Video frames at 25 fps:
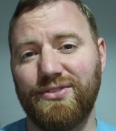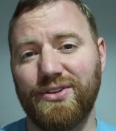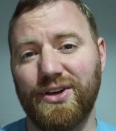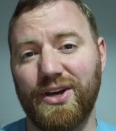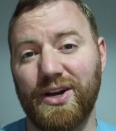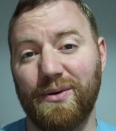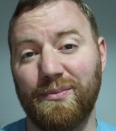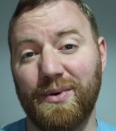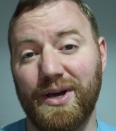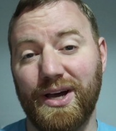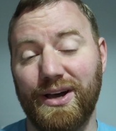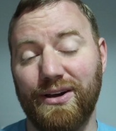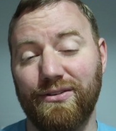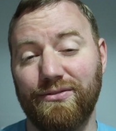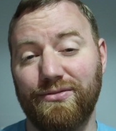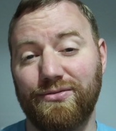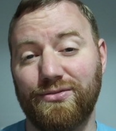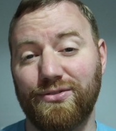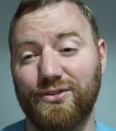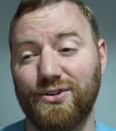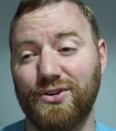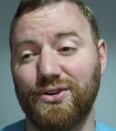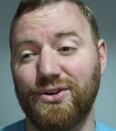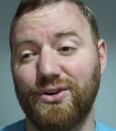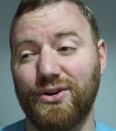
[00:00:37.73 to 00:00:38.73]
thought about
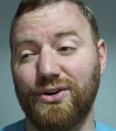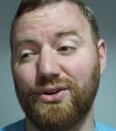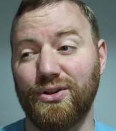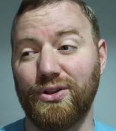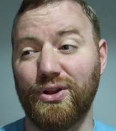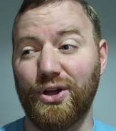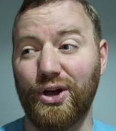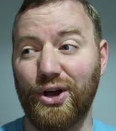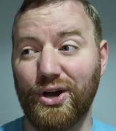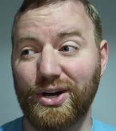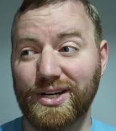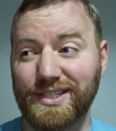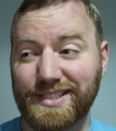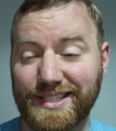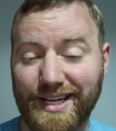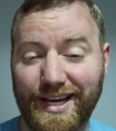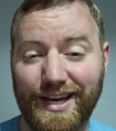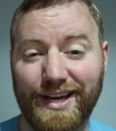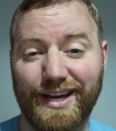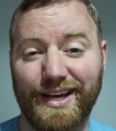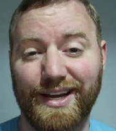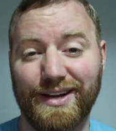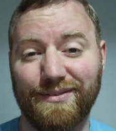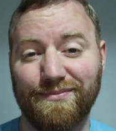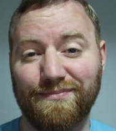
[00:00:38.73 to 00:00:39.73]
for a long
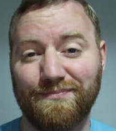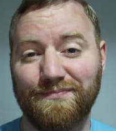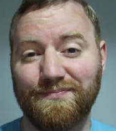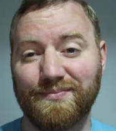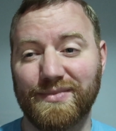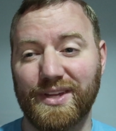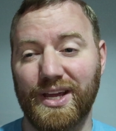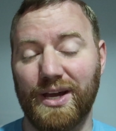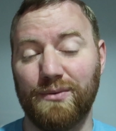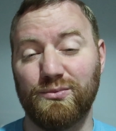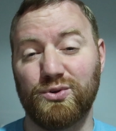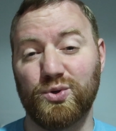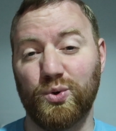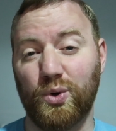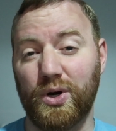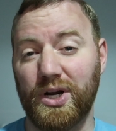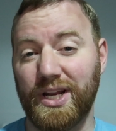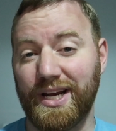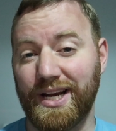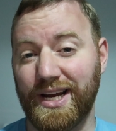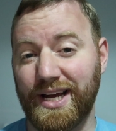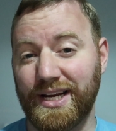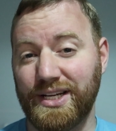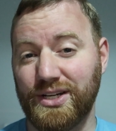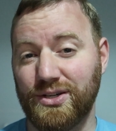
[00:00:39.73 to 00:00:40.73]
time. I'm
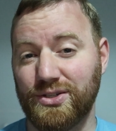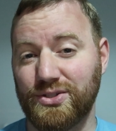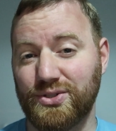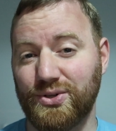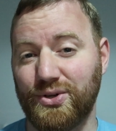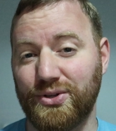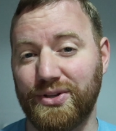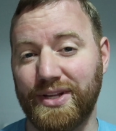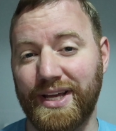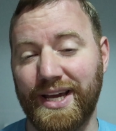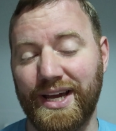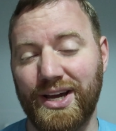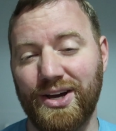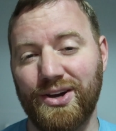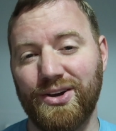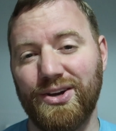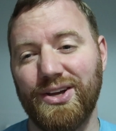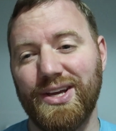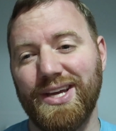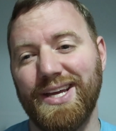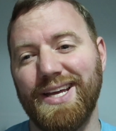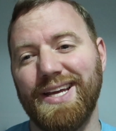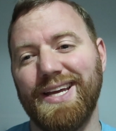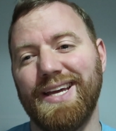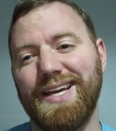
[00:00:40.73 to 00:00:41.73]
29 years old now,